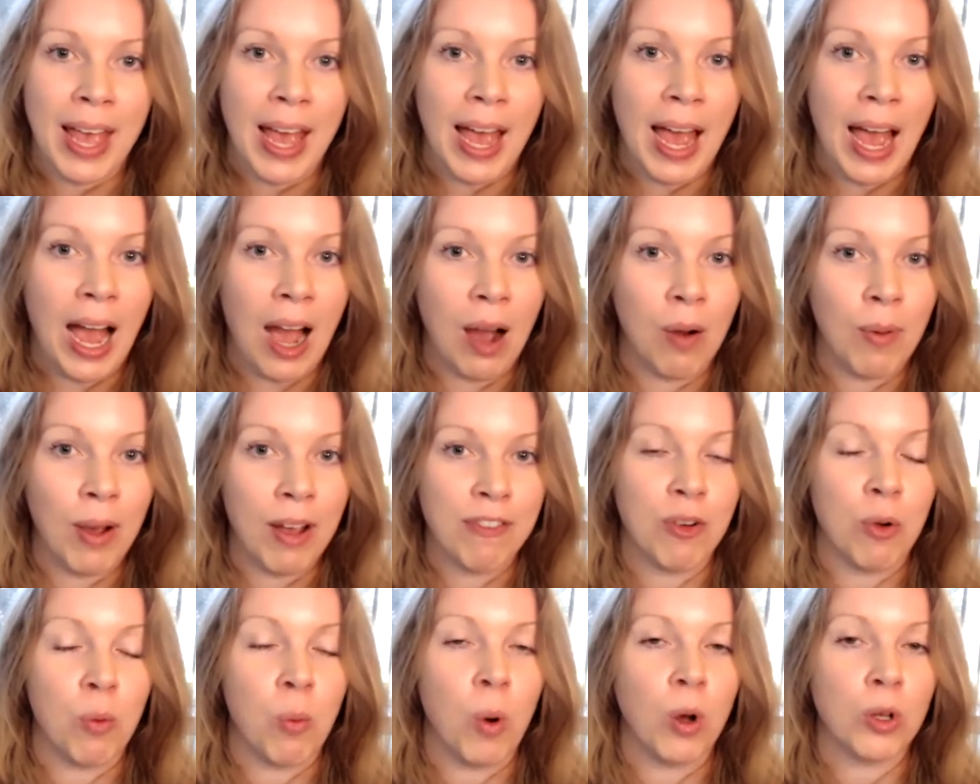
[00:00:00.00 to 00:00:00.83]

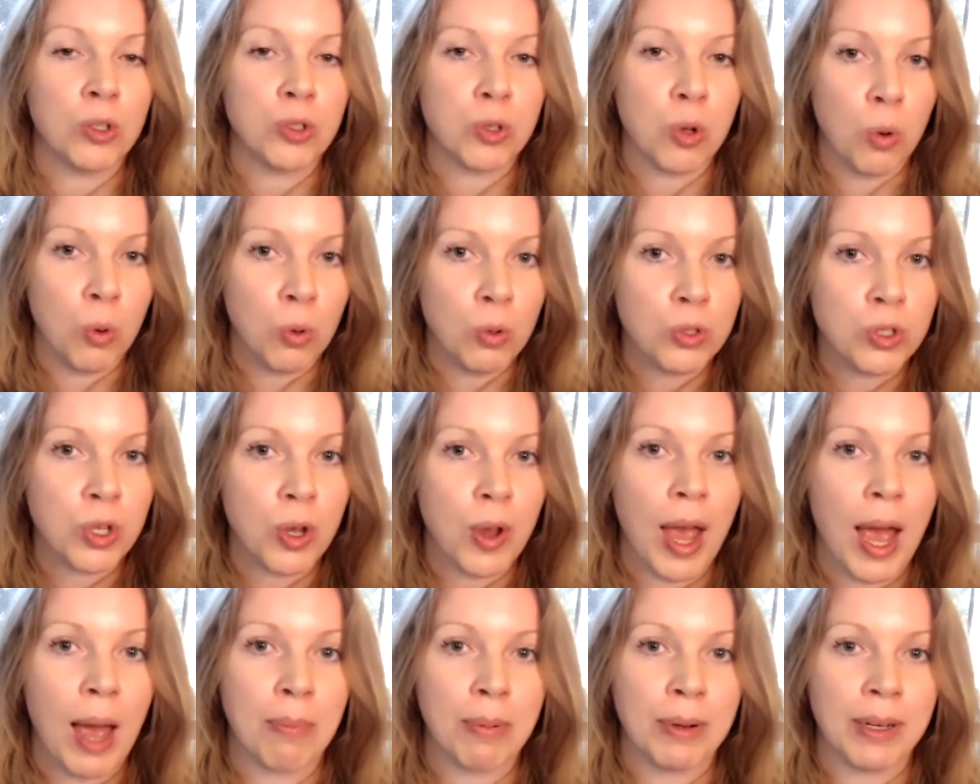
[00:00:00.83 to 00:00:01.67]
However, what's also
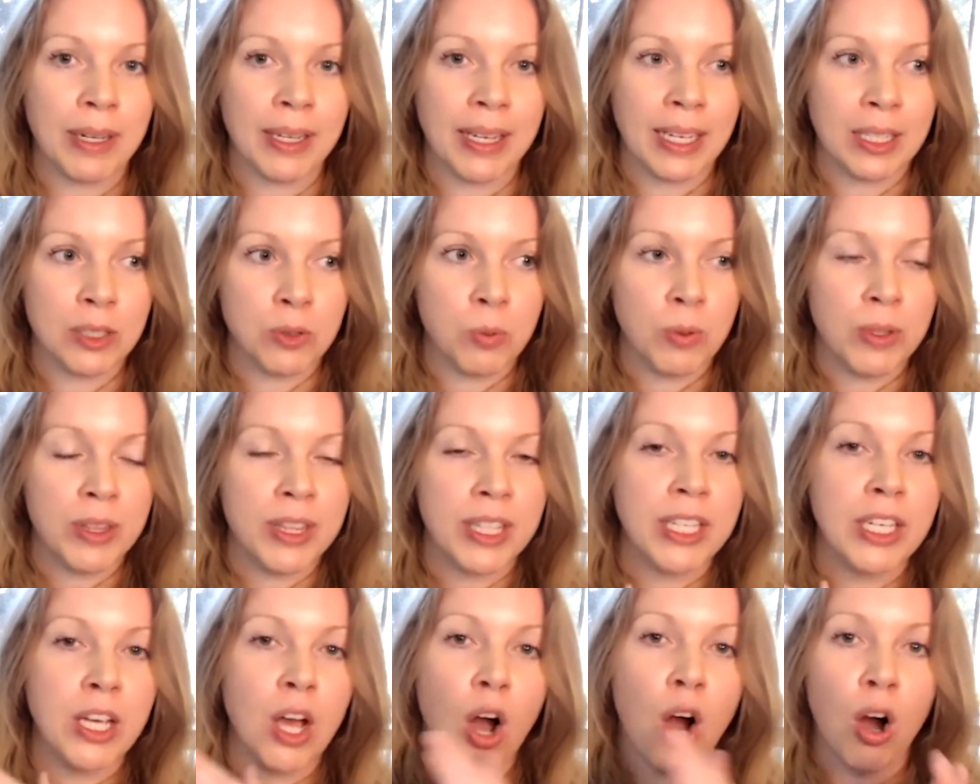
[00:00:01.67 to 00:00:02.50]
happening is with
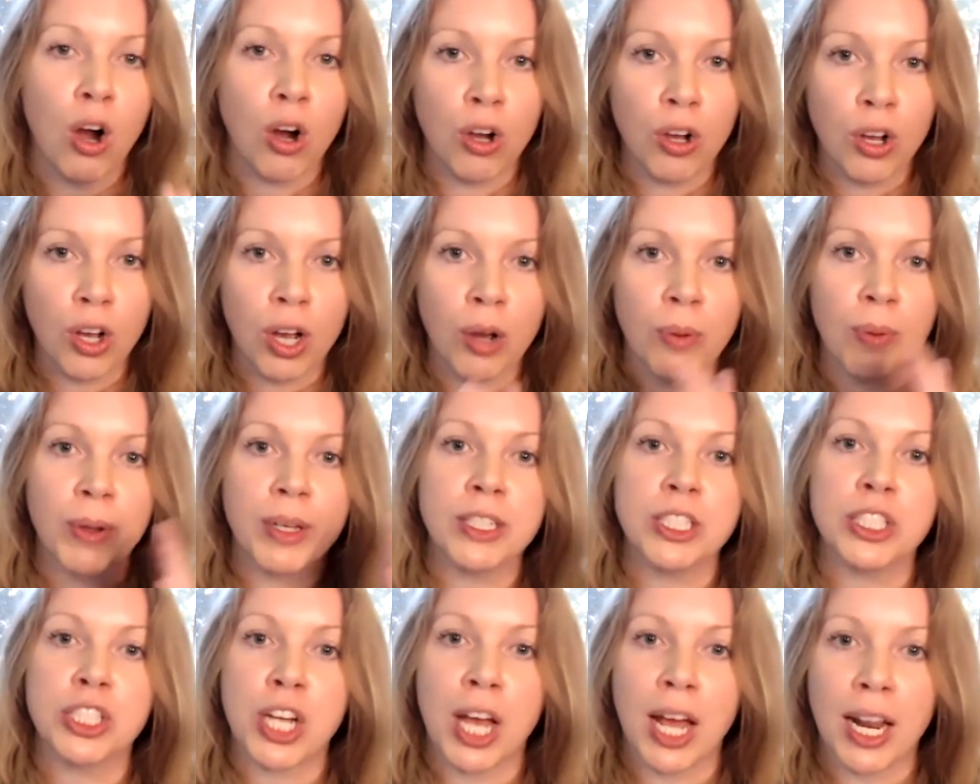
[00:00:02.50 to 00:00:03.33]
the
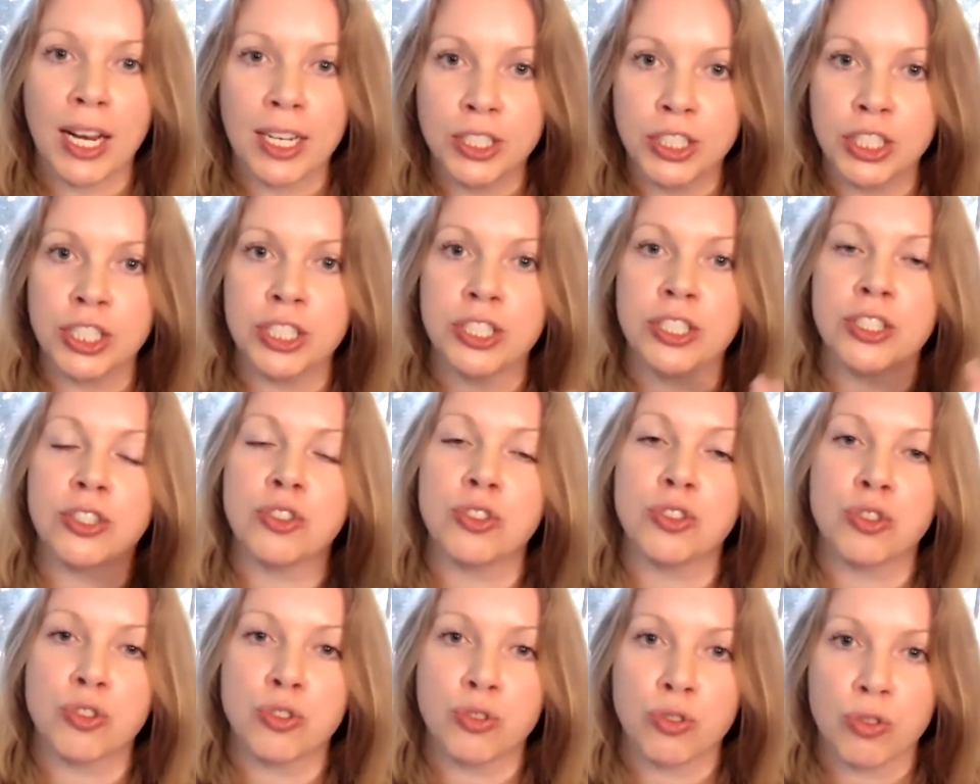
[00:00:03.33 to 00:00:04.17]
ongoing challenges and
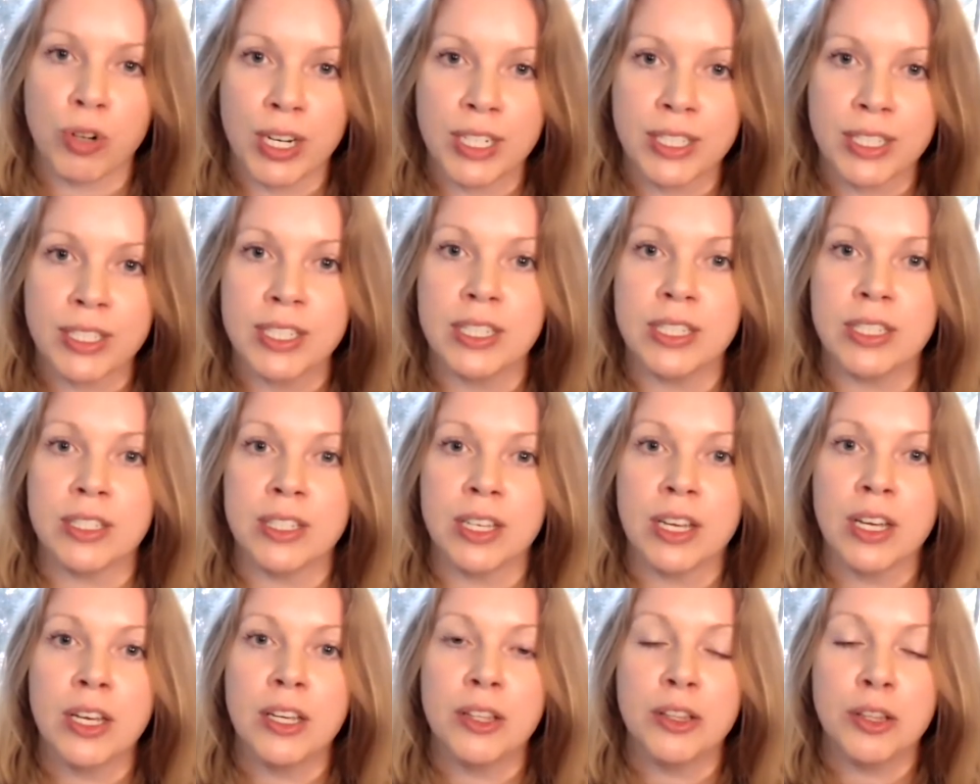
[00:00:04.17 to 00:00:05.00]
stresses
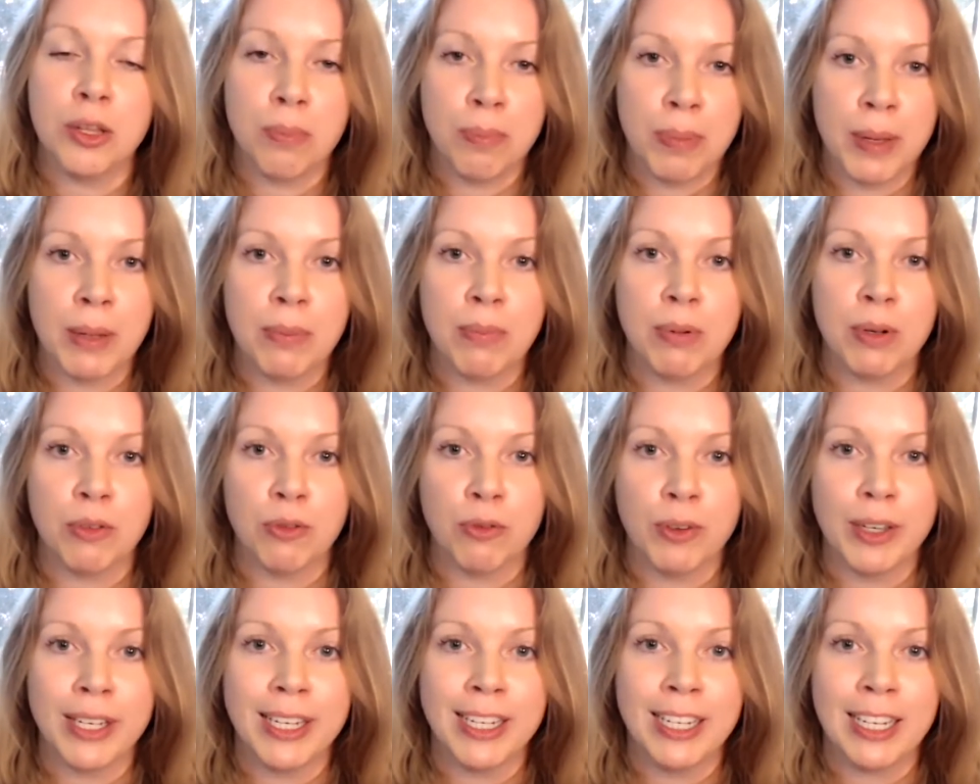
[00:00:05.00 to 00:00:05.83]
that people are
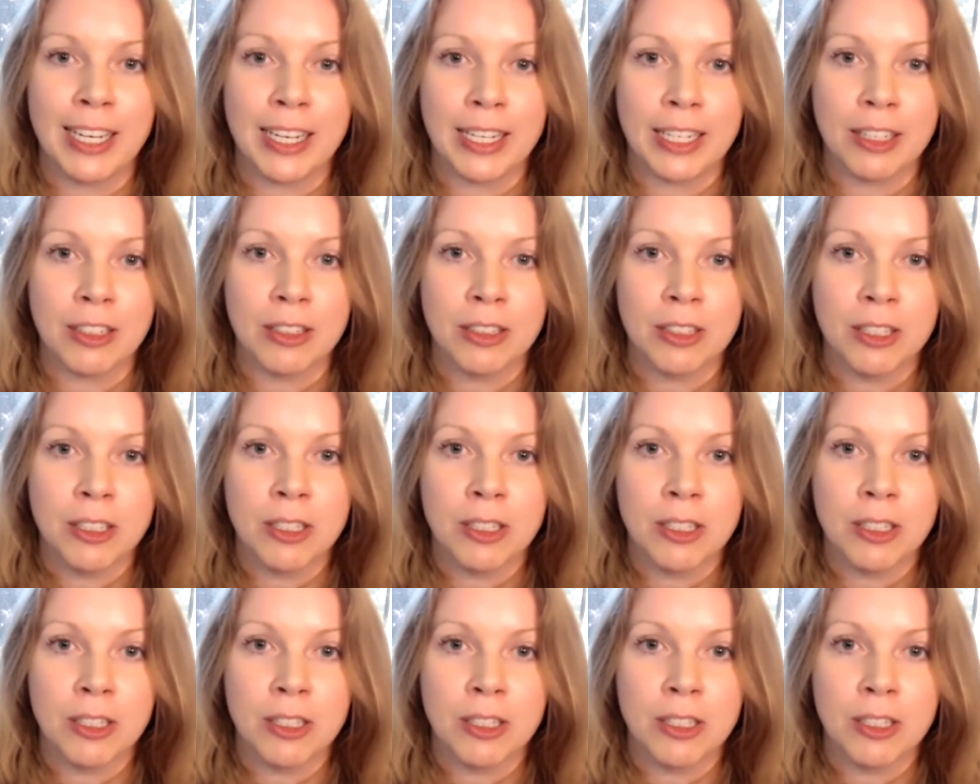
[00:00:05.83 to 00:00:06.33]
feeling,